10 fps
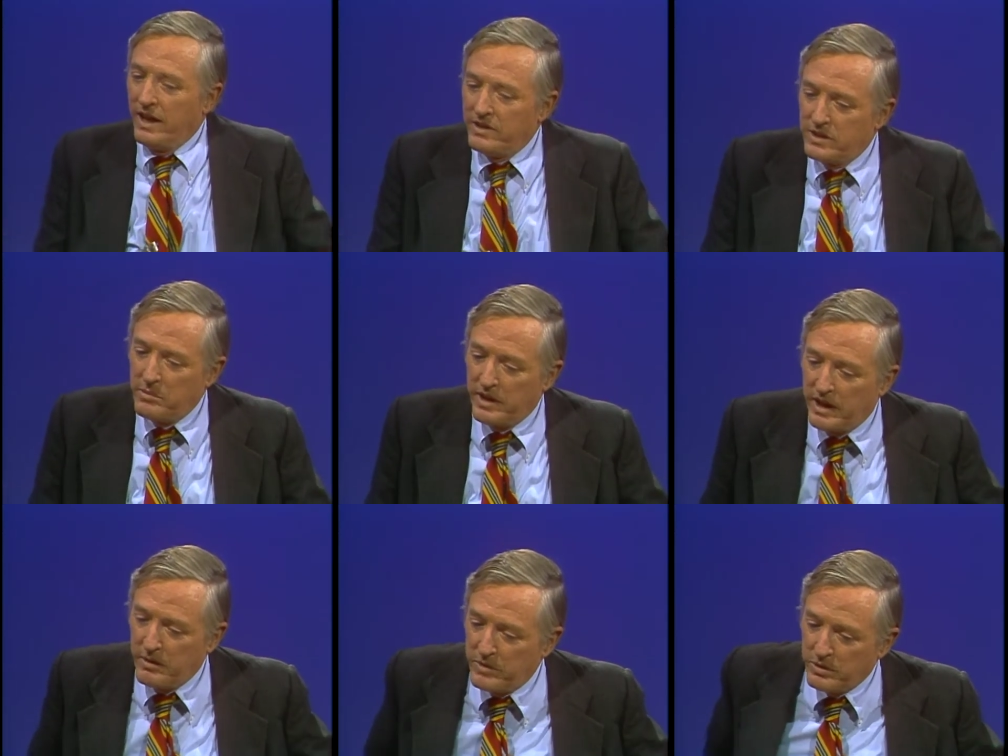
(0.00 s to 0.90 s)
and somebody
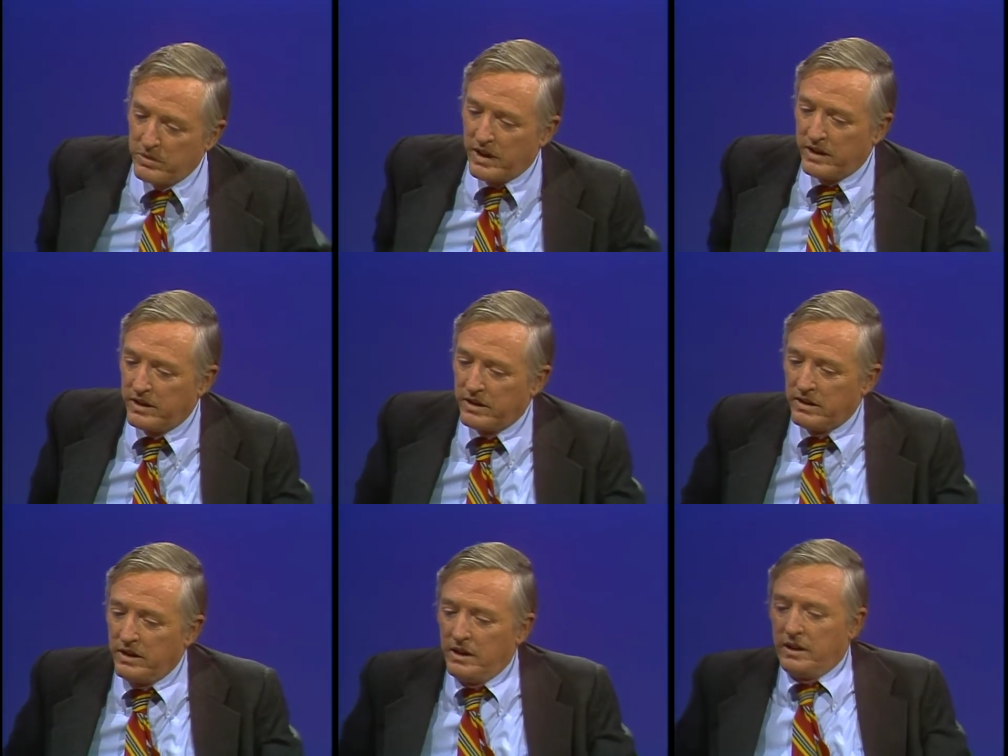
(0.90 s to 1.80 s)
came to you with that
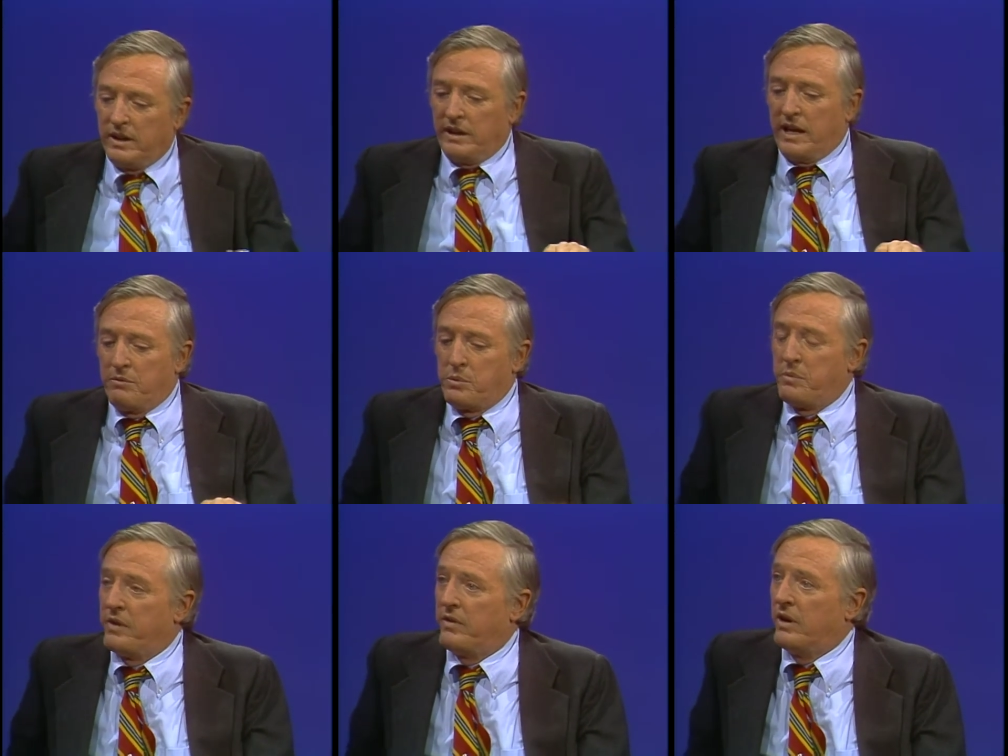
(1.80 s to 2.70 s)
deal, that that would
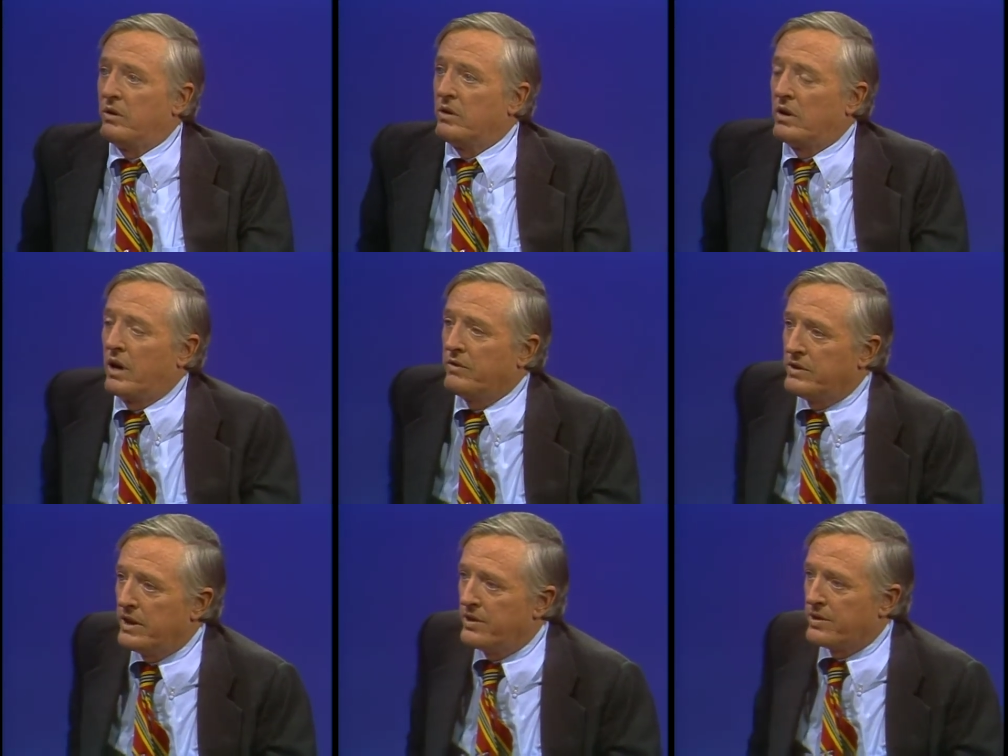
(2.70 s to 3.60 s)
be a very long
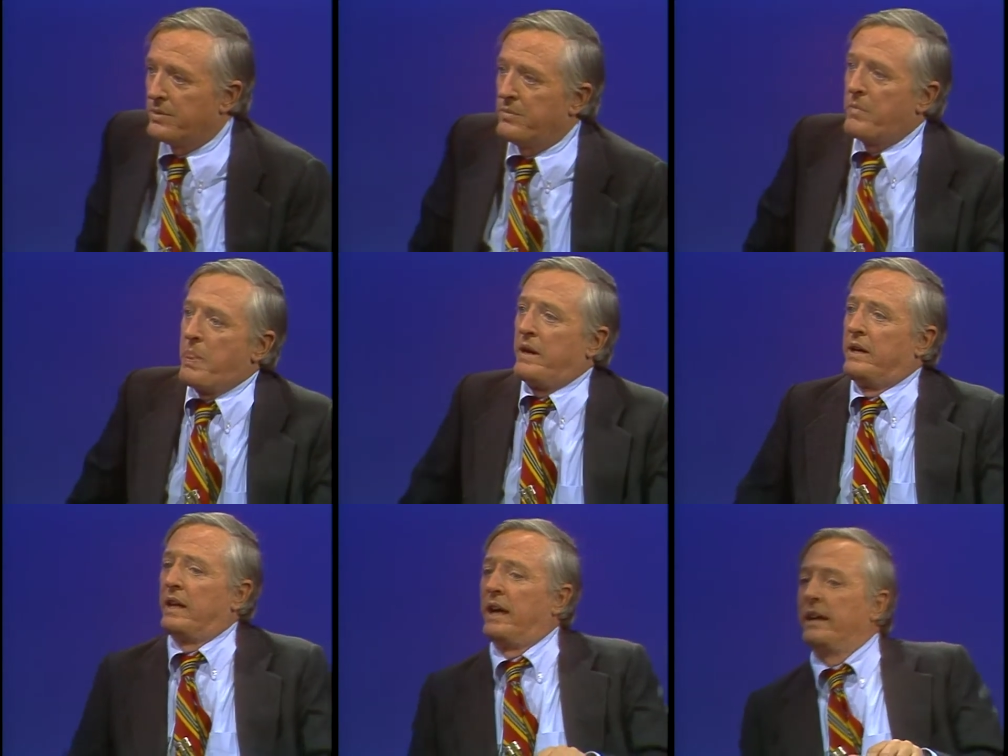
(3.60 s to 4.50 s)
conversation.
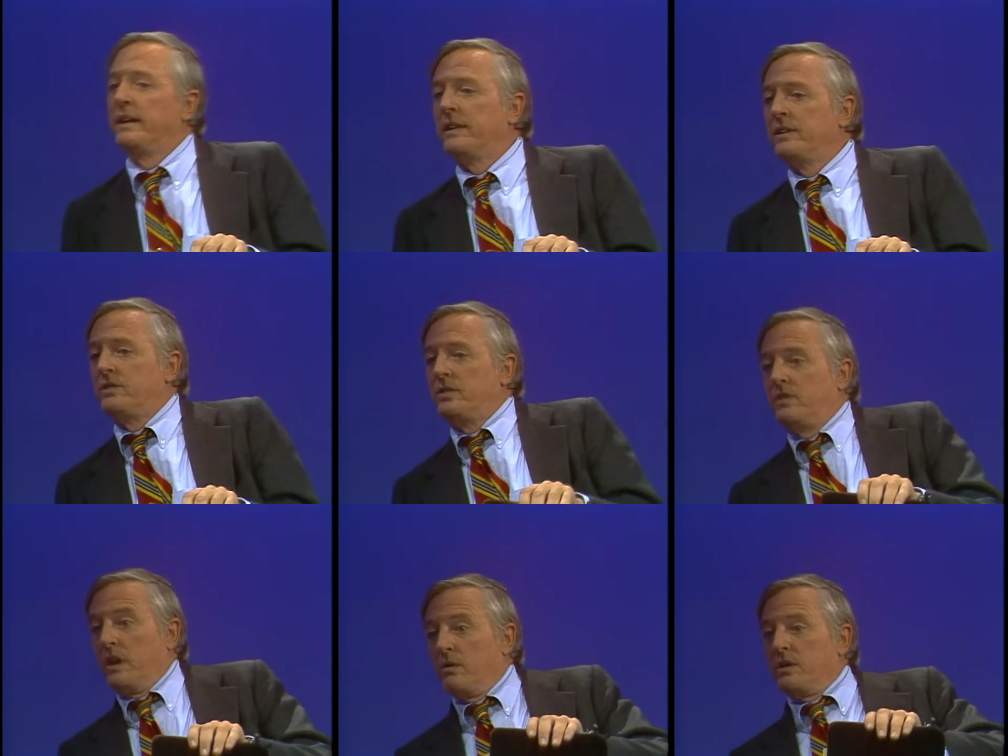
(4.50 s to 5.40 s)
And that this
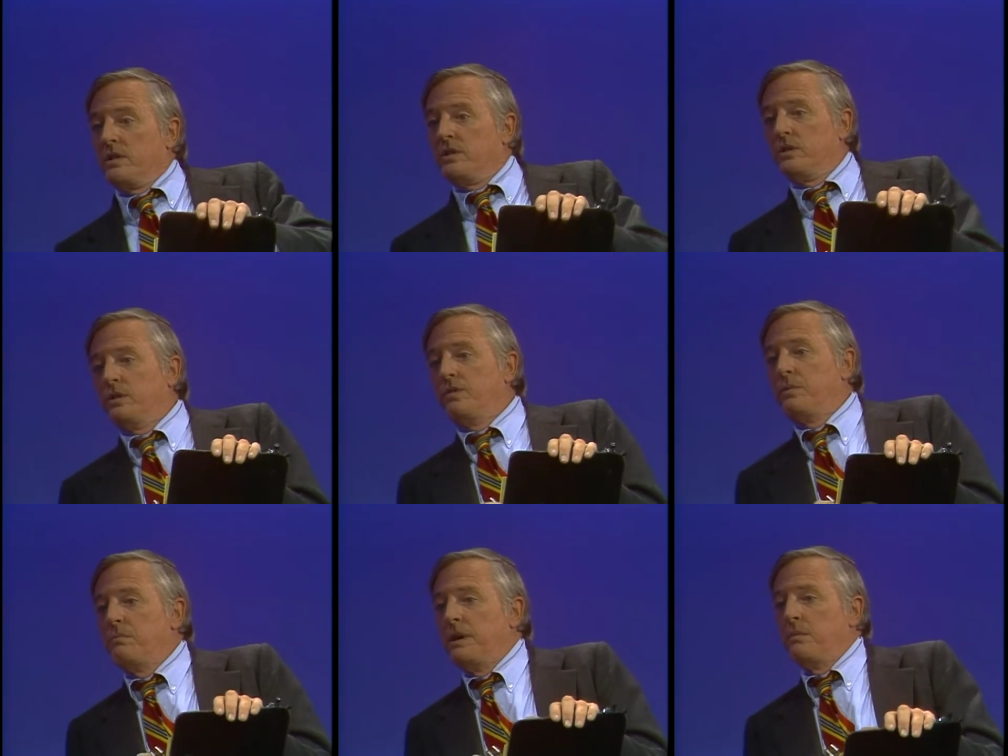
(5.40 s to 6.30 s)
distinguishes you
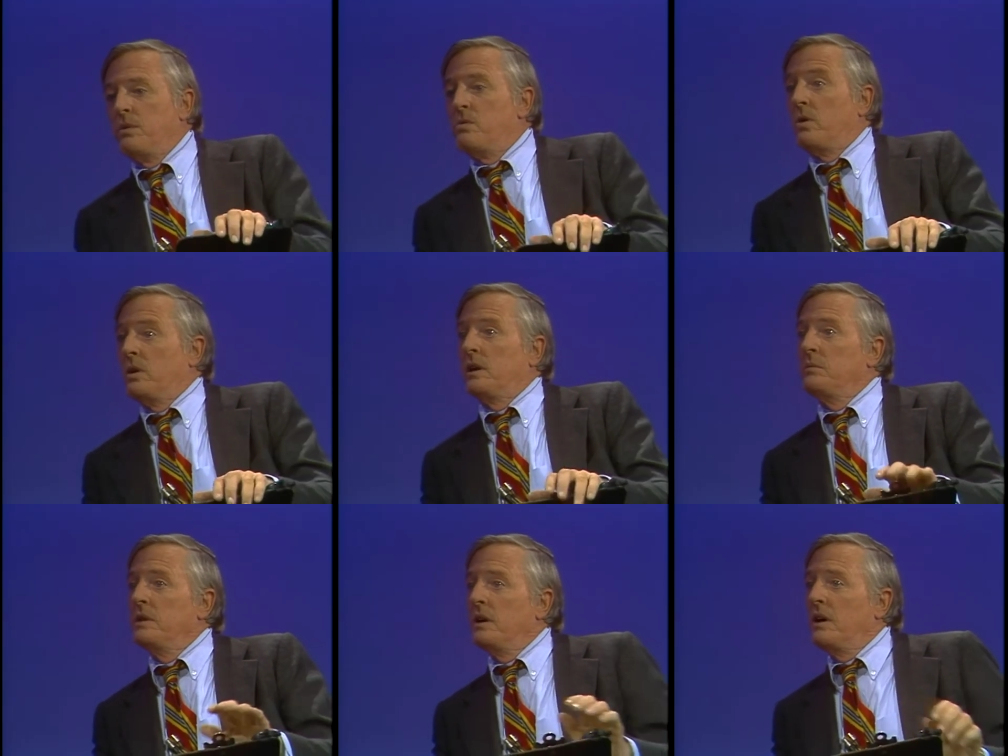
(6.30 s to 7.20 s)
from people who ought not to
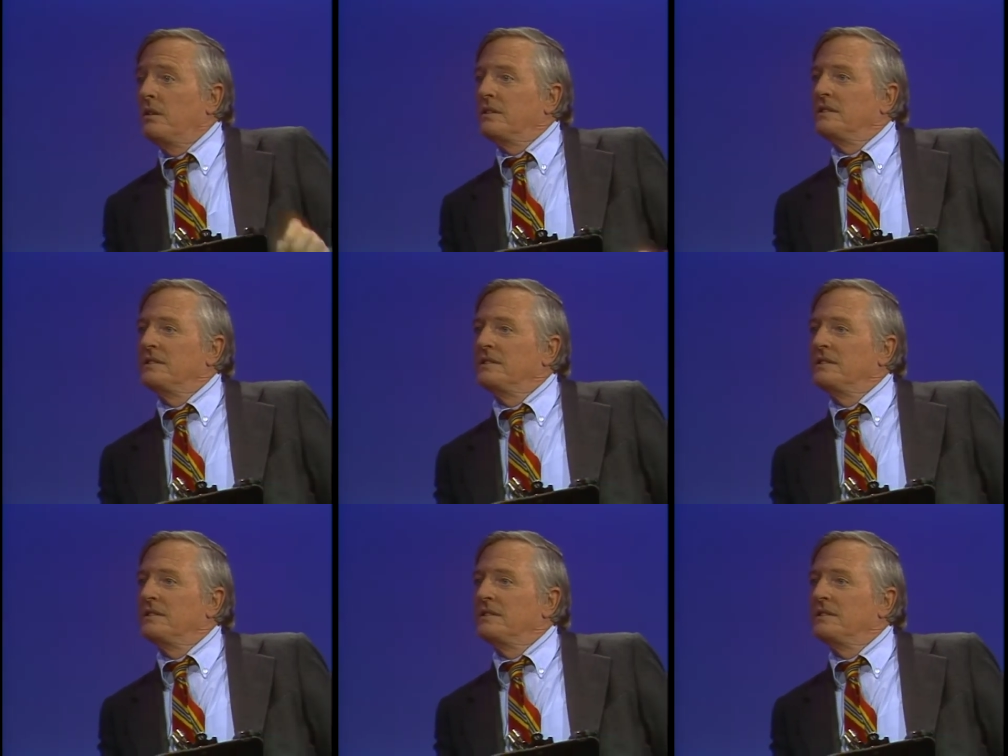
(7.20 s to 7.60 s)
be in Congress.